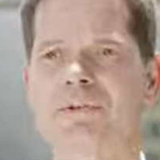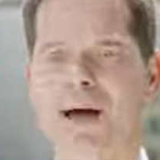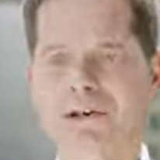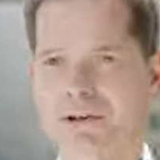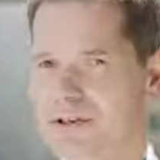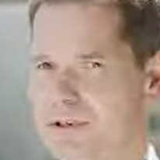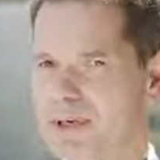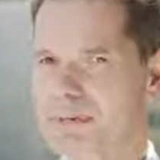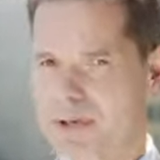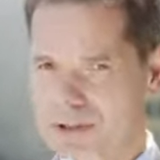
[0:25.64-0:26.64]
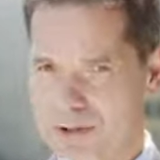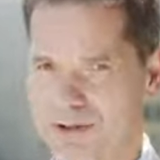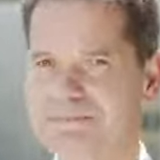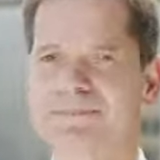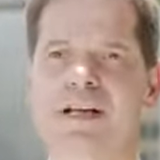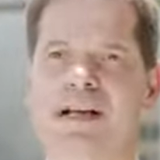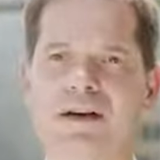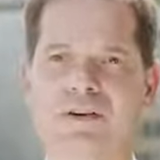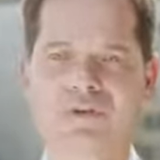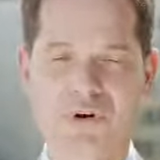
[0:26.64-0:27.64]
the macroeconomic picture.
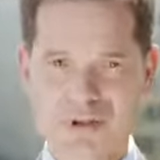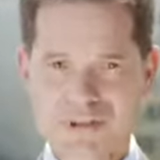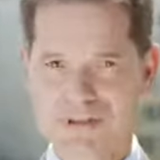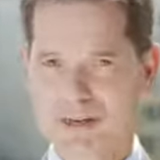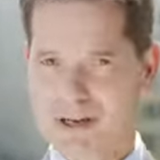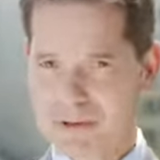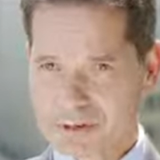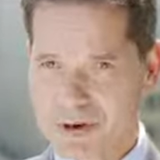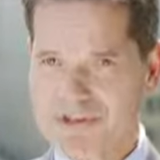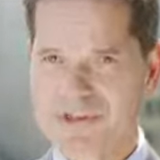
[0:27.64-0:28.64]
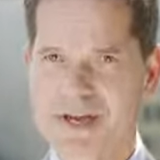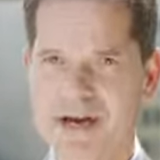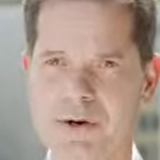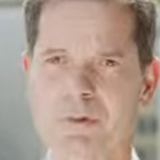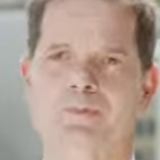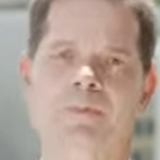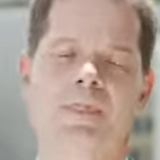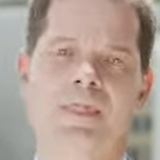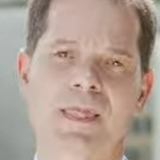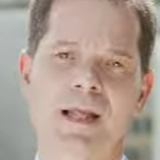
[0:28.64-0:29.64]
First, on the growth scenario.
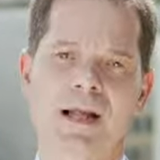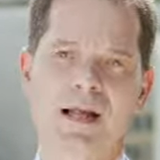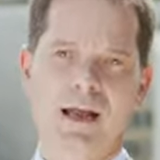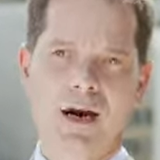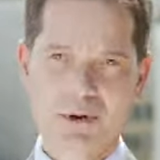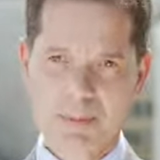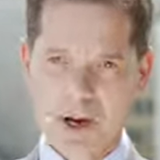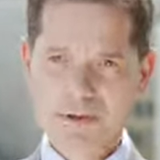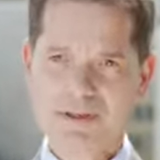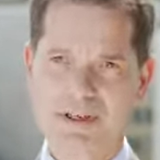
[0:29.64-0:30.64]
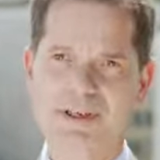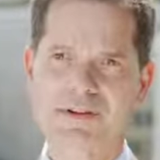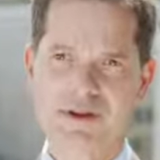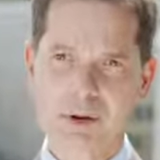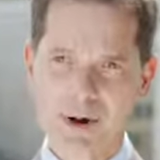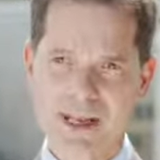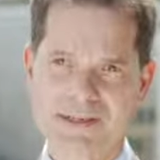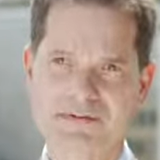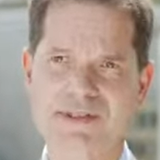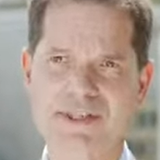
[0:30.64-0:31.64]
A rebound in the global
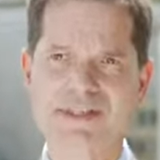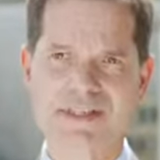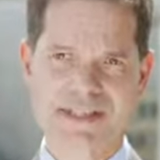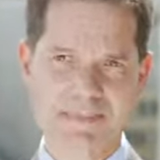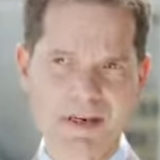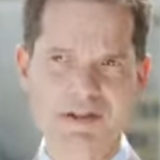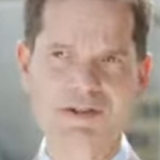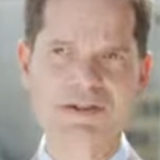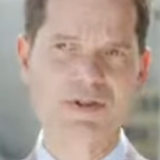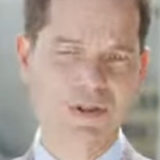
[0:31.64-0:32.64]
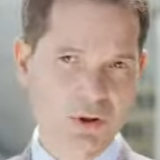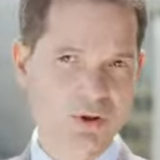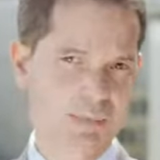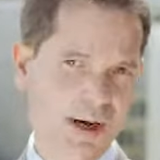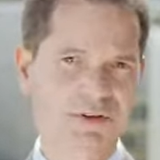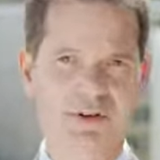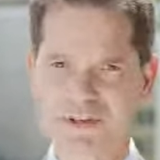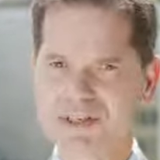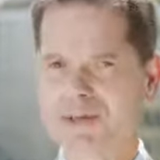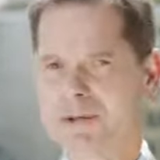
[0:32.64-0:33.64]
activity is expected in the second part of
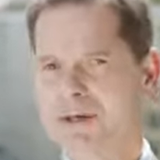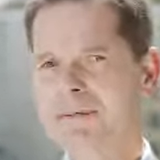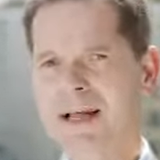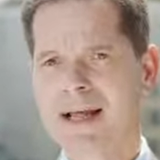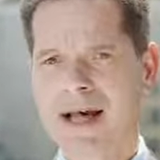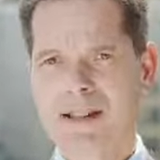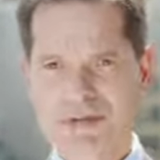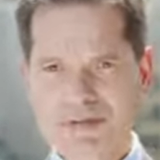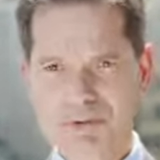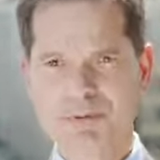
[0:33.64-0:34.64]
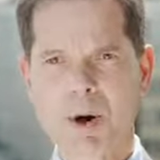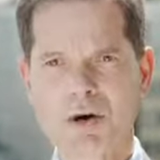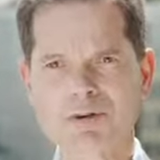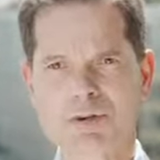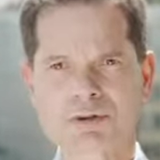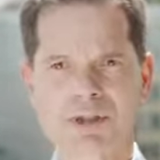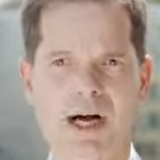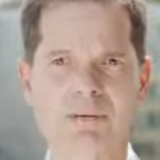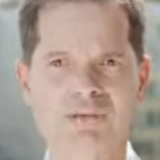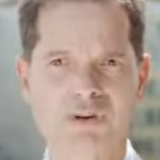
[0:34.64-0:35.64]
this year, and this rebound should
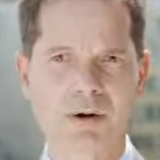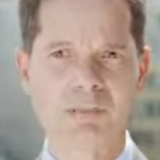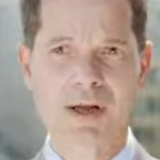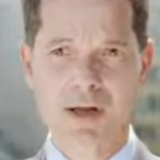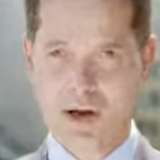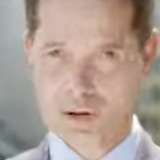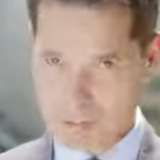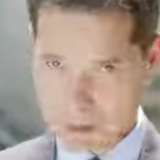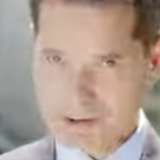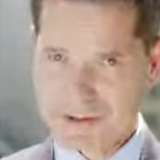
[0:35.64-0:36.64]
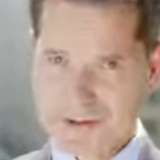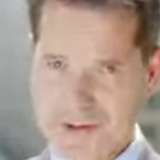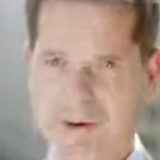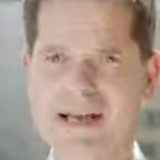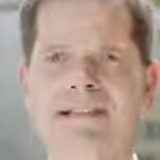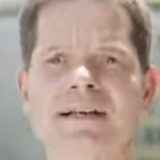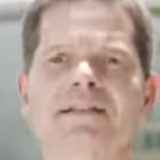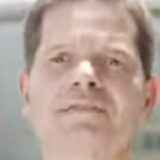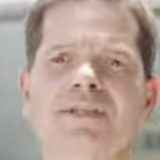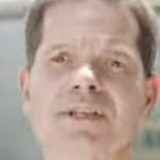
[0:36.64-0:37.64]
come from a rebound in the US
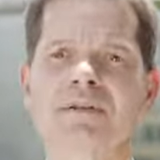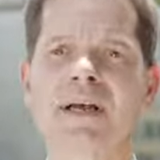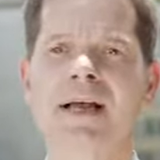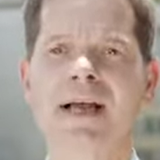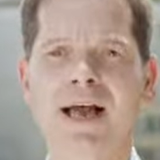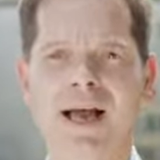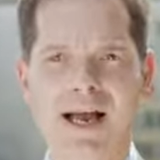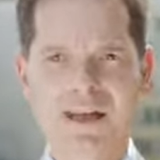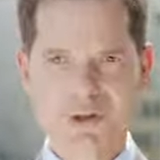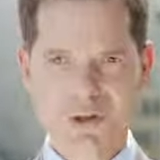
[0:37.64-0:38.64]
activity and